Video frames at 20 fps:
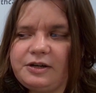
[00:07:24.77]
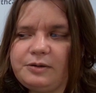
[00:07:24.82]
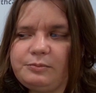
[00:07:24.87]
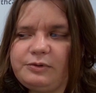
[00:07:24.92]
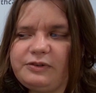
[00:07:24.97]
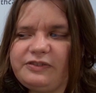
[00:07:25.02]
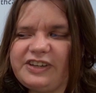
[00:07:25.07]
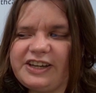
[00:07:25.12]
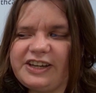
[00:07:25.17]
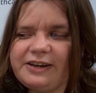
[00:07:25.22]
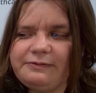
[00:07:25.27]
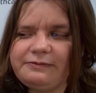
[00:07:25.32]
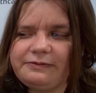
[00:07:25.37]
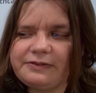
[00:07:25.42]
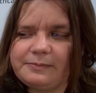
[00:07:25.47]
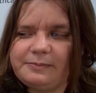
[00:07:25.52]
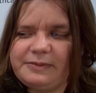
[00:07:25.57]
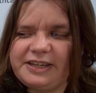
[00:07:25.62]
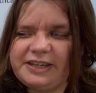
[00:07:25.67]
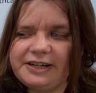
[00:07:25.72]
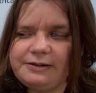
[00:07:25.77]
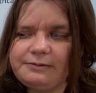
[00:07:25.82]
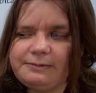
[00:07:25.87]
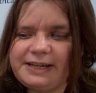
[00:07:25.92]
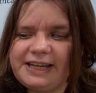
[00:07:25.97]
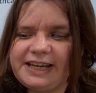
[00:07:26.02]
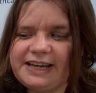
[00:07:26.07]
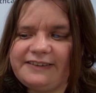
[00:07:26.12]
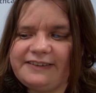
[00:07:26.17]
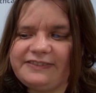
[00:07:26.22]
Moving up from there,
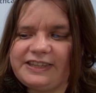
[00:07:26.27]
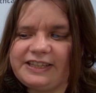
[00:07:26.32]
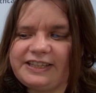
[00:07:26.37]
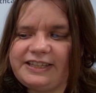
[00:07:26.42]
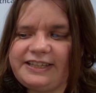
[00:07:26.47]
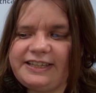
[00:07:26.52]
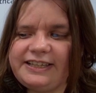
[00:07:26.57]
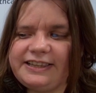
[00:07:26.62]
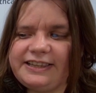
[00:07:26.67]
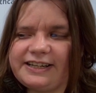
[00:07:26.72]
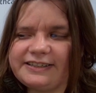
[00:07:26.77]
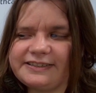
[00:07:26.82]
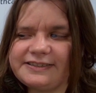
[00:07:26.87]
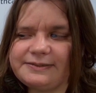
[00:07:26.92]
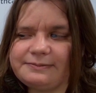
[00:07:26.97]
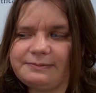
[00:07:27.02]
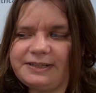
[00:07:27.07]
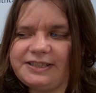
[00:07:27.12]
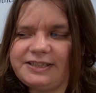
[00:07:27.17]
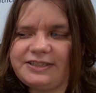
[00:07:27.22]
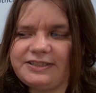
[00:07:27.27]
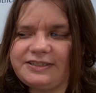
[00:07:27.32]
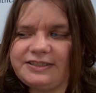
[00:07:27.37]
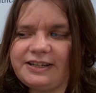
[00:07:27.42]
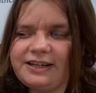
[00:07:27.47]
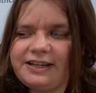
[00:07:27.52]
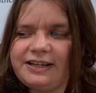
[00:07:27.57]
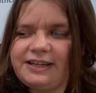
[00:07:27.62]
we have the key lock switch,